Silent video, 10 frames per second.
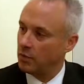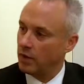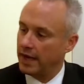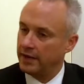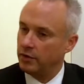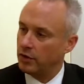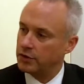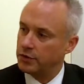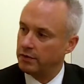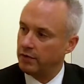Well, and you're
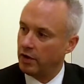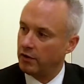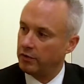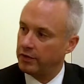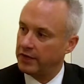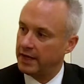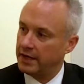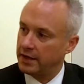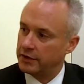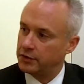also involved with the
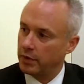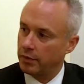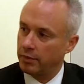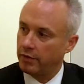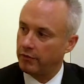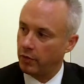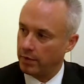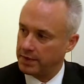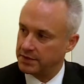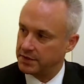Industrial
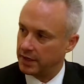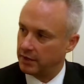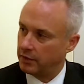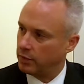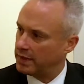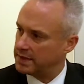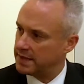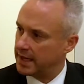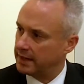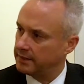Performance Center. What is that?